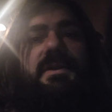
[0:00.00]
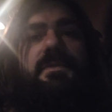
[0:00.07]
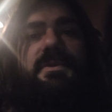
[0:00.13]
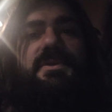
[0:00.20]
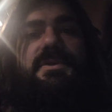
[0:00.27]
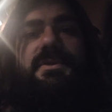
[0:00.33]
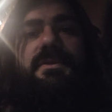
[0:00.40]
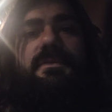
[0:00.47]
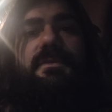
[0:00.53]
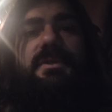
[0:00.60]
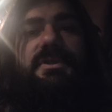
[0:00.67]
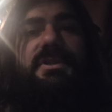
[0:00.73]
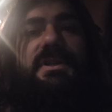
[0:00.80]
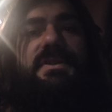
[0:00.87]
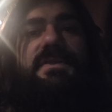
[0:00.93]
was
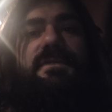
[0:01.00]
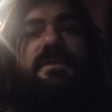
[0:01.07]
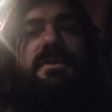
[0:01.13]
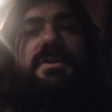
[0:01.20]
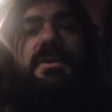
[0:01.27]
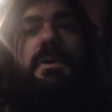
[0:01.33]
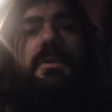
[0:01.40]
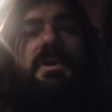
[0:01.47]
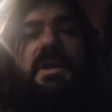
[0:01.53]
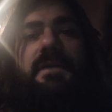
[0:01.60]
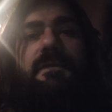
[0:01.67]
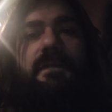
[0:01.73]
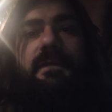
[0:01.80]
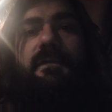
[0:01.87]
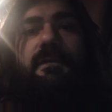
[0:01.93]
just so
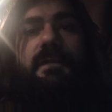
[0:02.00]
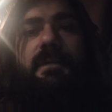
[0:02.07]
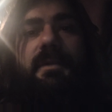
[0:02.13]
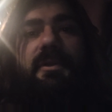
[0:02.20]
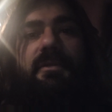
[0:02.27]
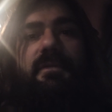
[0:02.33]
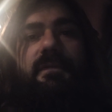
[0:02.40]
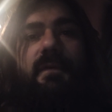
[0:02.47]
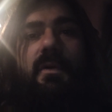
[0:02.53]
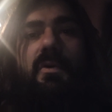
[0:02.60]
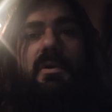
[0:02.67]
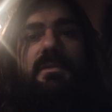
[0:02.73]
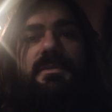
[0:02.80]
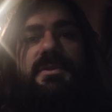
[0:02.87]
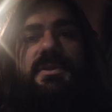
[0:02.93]
different from other
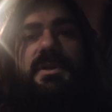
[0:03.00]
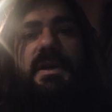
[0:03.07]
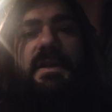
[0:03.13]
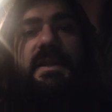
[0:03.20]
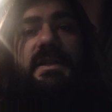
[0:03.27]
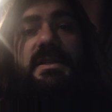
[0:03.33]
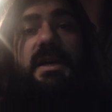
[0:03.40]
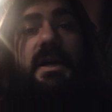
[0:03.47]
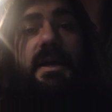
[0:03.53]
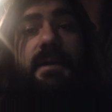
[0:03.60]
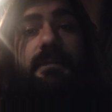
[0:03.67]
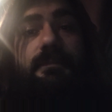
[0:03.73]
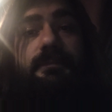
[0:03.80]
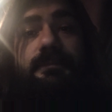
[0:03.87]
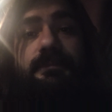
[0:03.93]
forums at the
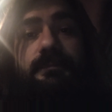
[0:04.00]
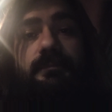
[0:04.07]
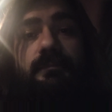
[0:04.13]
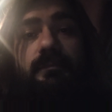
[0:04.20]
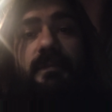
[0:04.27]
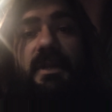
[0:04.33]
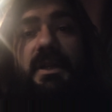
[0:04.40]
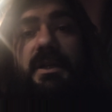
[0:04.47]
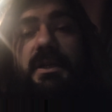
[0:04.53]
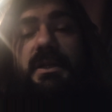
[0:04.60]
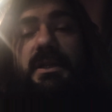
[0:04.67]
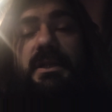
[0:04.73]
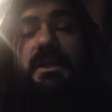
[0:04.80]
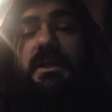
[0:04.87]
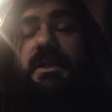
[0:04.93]
time.
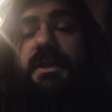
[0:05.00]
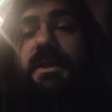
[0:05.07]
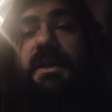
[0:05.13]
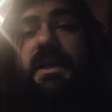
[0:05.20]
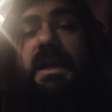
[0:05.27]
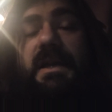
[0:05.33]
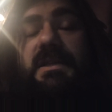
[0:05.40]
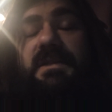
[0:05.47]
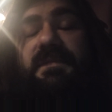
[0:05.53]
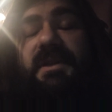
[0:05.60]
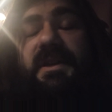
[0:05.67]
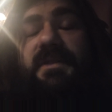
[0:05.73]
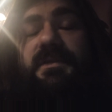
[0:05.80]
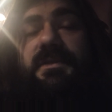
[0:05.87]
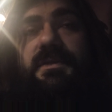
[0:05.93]
You got to
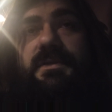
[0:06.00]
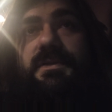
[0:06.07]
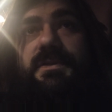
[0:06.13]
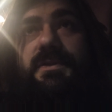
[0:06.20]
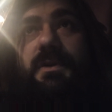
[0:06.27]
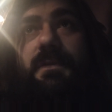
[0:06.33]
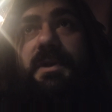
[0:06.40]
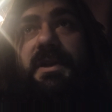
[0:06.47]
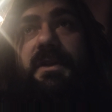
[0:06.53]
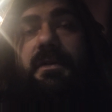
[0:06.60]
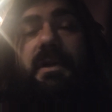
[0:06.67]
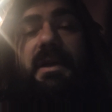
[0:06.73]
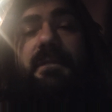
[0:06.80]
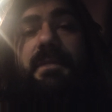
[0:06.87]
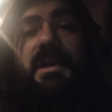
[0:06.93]
meet so many
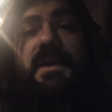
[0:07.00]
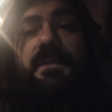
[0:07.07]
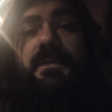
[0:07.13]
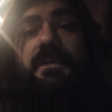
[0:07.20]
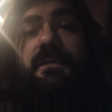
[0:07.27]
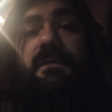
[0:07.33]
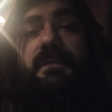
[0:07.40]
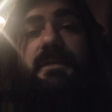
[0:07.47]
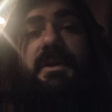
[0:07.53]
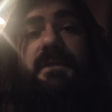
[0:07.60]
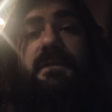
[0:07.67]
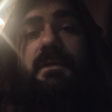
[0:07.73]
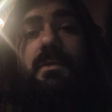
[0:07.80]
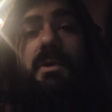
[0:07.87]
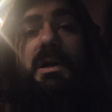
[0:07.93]
great people from
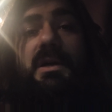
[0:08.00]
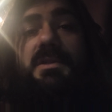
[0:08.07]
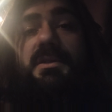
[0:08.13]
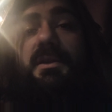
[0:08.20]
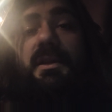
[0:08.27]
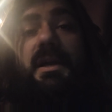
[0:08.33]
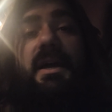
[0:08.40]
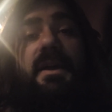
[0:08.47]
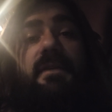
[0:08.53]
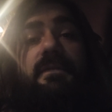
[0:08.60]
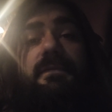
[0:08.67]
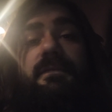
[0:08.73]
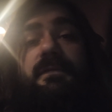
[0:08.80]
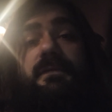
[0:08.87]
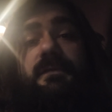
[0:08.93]
different walks of
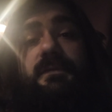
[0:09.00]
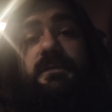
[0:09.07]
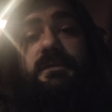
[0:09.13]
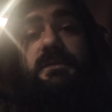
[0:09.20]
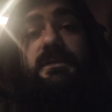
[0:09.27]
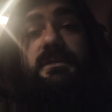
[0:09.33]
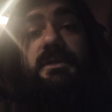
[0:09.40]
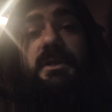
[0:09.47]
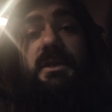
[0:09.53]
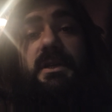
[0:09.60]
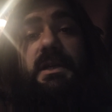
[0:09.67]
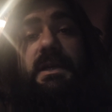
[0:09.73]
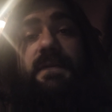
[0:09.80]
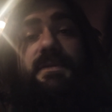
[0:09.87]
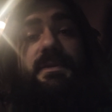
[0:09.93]
life.
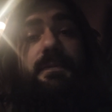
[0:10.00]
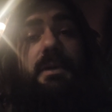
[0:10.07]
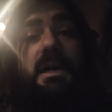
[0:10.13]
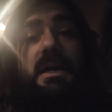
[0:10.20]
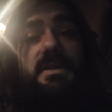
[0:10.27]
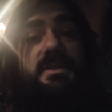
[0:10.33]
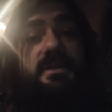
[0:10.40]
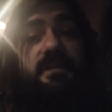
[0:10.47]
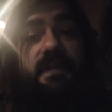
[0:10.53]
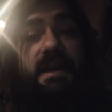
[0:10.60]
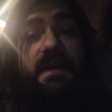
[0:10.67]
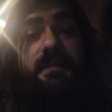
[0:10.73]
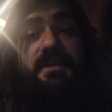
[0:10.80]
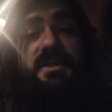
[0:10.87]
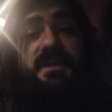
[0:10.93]
It was a positive
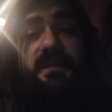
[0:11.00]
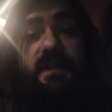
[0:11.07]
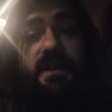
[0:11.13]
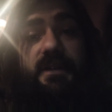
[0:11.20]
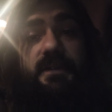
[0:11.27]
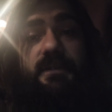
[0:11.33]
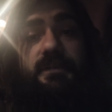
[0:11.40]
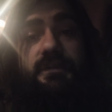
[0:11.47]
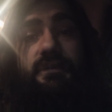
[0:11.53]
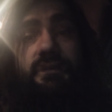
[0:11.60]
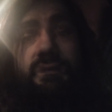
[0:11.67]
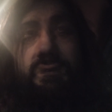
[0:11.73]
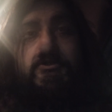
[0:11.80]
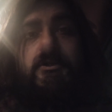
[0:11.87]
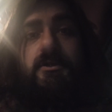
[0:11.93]
atmosphere.
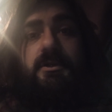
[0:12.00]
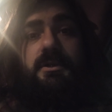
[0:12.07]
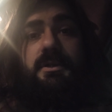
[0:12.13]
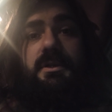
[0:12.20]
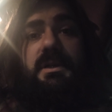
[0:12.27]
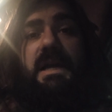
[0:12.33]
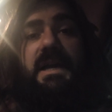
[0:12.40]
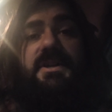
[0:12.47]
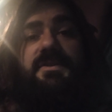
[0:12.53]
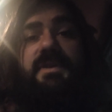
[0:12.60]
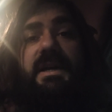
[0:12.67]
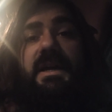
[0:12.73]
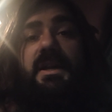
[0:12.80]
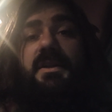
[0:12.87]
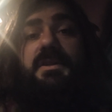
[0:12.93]
Kaiju
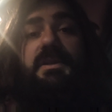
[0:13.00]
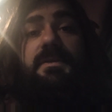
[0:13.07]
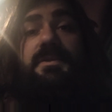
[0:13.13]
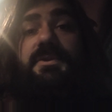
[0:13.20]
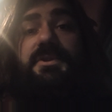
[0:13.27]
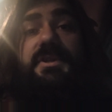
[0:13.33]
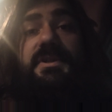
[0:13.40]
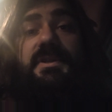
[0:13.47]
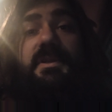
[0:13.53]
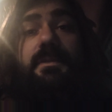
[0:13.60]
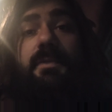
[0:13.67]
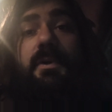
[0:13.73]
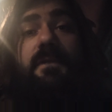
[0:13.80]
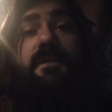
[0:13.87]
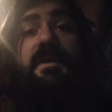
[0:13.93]
Galaxy was just the
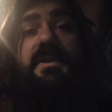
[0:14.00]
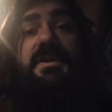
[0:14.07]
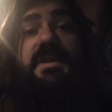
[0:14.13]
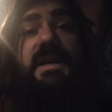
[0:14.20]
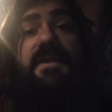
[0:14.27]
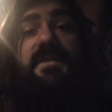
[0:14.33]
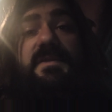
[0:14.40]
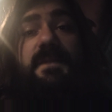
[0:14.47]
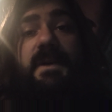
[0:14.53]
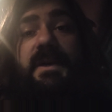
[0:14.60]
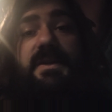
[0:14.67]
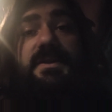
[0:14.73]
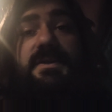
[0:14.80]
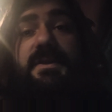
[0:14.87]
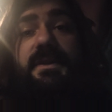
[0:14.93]
perfect safe
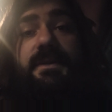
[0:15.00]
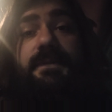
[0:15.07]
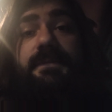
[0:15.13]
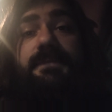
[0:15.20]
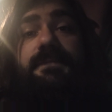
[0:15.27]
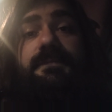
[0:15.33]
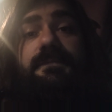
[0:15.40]
space to